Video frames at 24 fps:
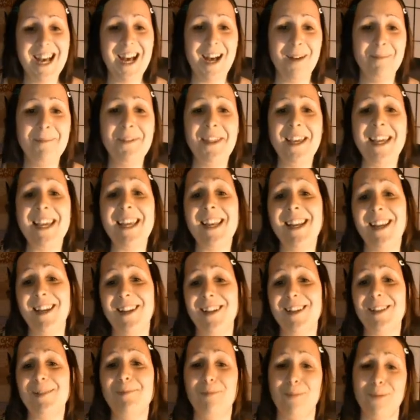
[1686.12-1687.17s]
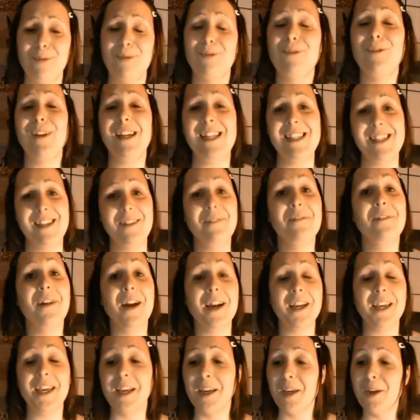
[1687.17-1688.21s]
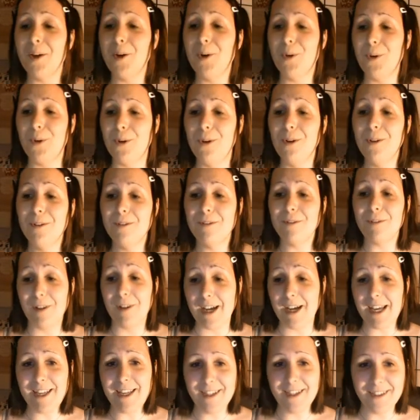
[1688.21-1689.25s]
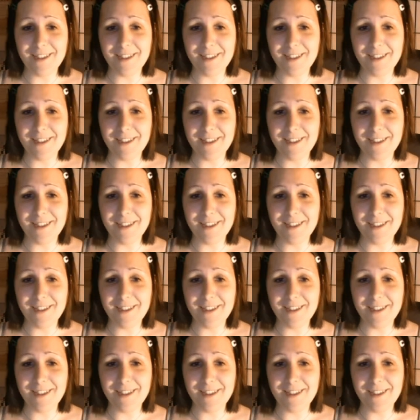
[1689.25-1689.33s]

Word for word: I'm thinking it looks pretty fucking cool, right?